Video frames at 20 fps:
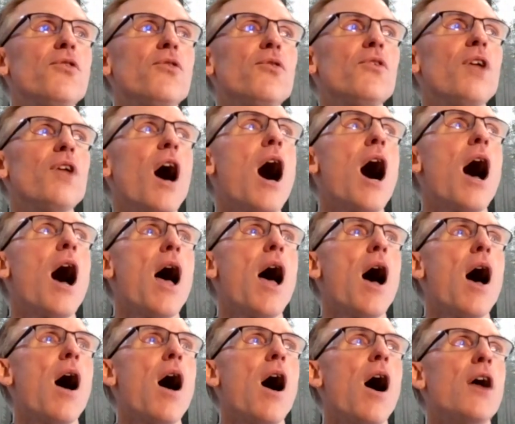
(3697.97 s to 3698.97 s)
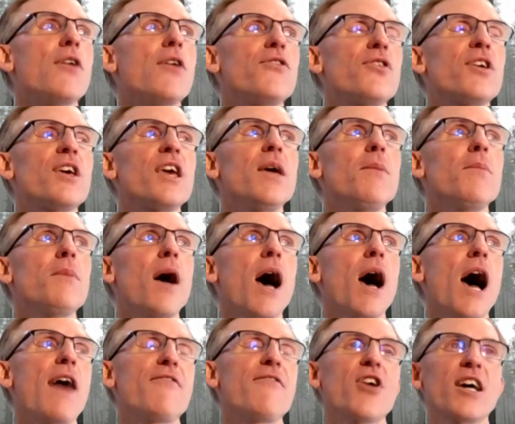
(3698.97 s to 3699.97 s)
not to keep
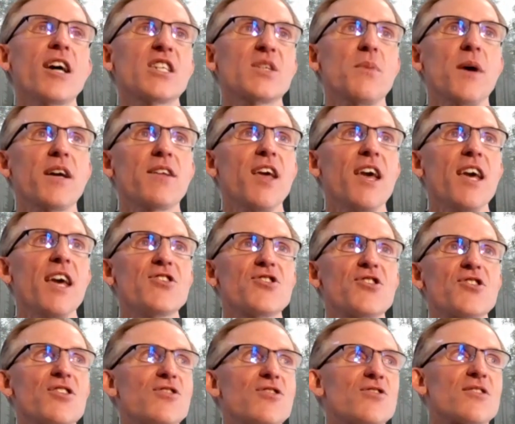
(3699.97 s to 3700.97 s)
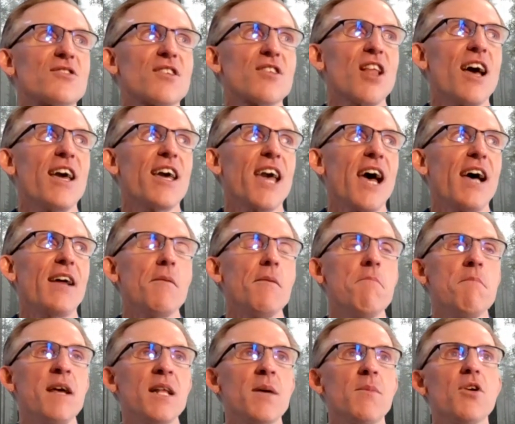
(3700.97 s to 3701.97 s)
have your expectations like at a
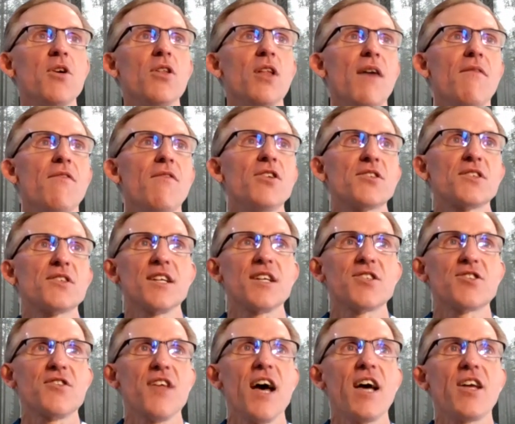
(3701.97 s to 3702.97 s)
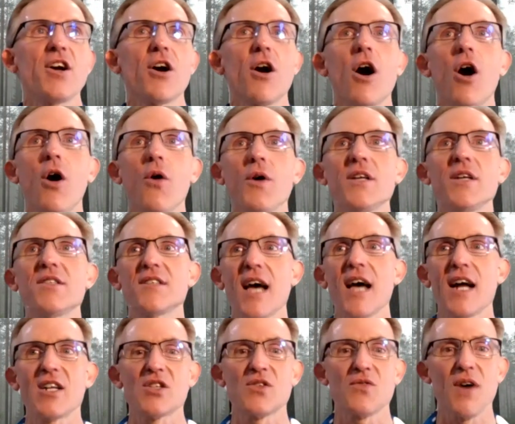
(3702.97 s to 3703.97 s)
minimal level such that you're always
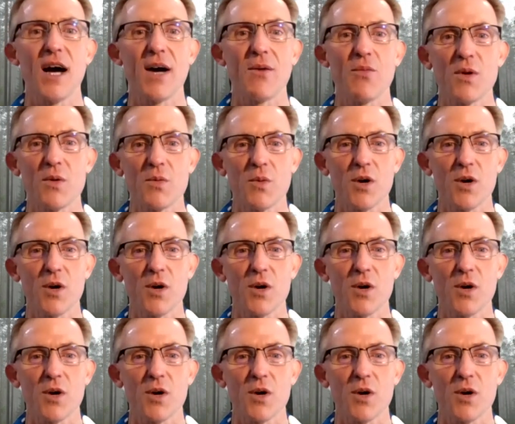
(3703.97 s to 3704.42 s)
satisfied with